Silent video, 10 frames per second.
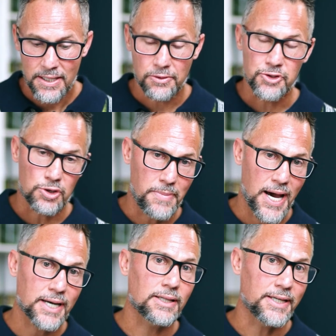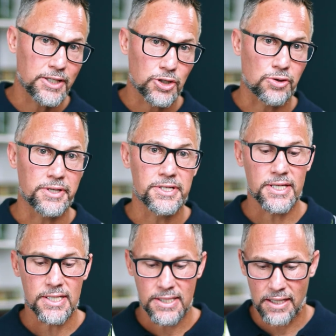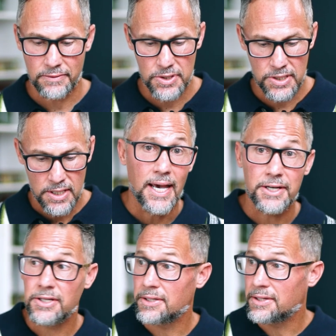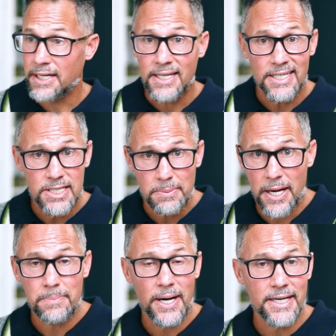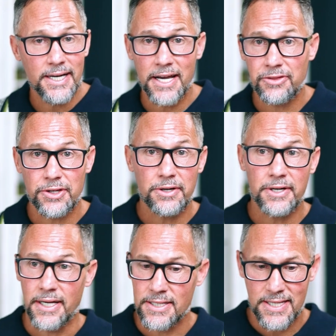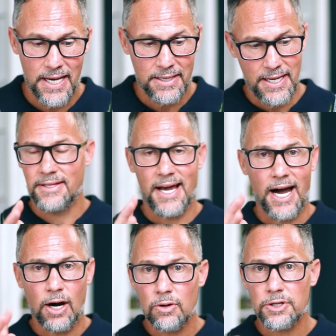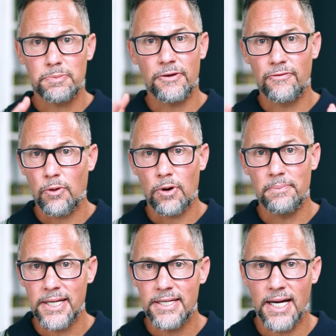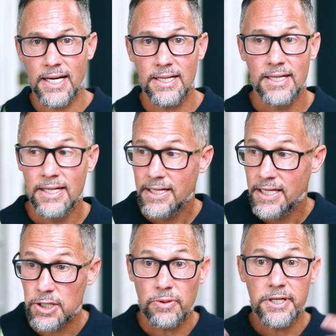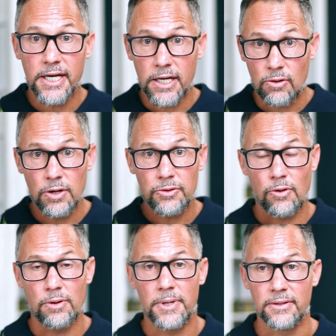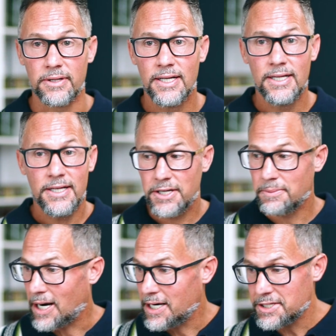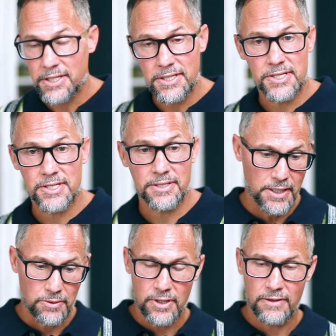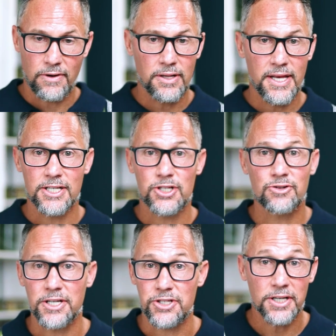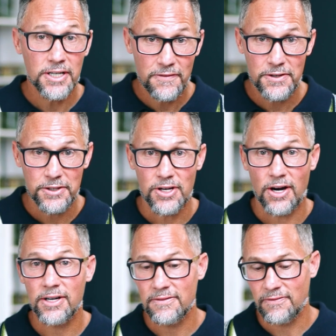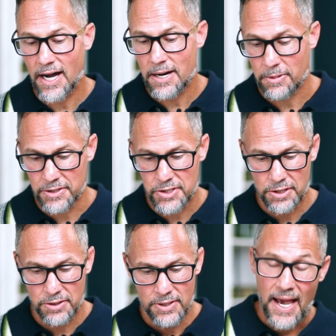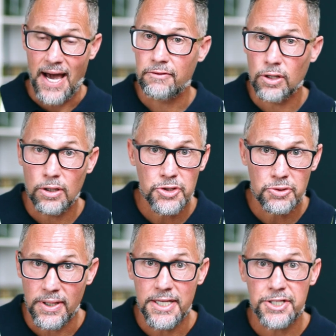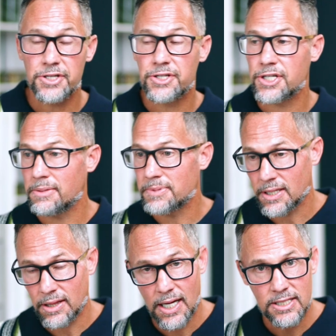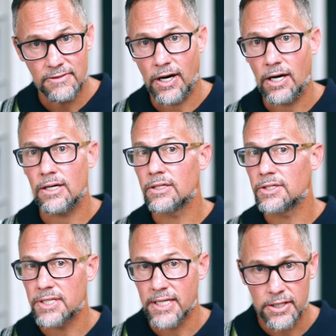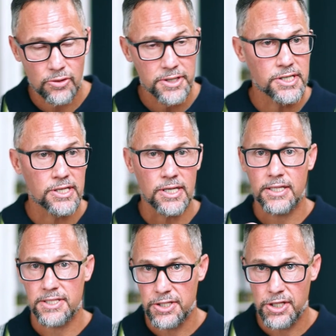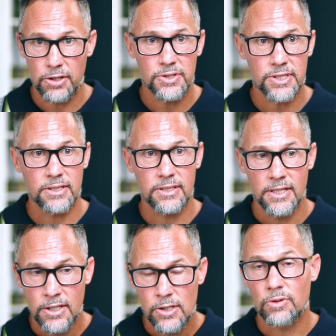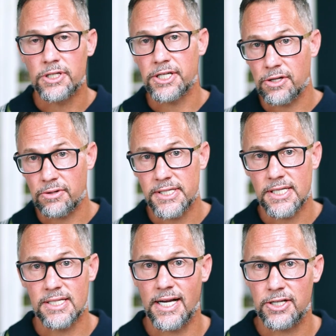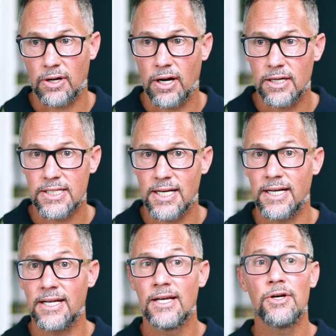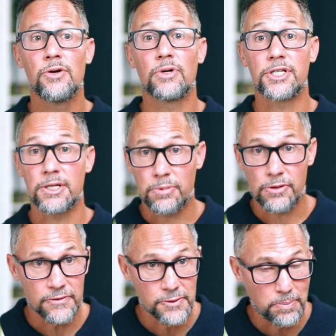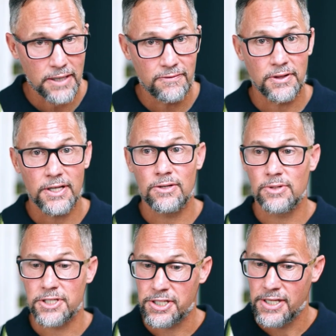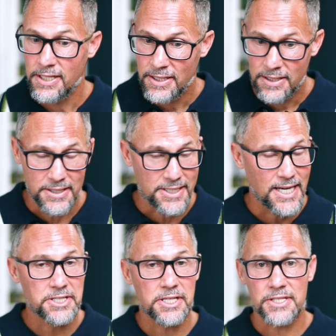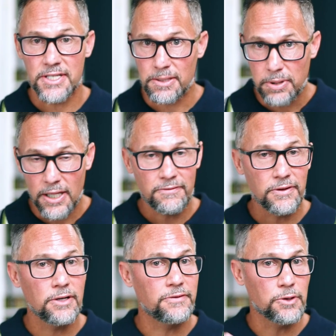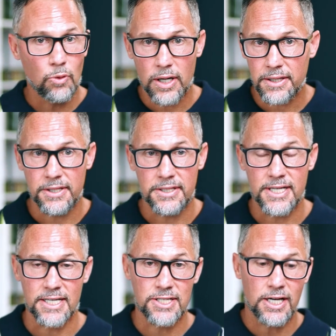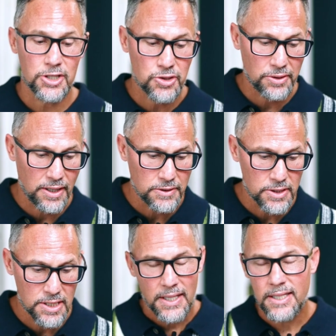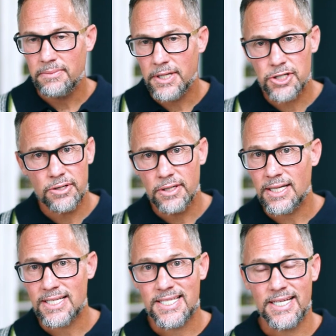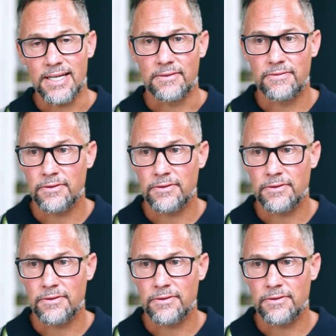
will dramatically increase these levels. And then get to bed by 9.30. It's that the hours before midnight is when you get growth hormone. Your body's gonna get rid of all that stress. You're gonna feel young and vibrant. So have close relationships, lots of hugs, increases oxytocin, which increases nitric oxide, which improves blood flow, which the testes need blood flow if you want the testosterone levels. And then make sure you're not sitting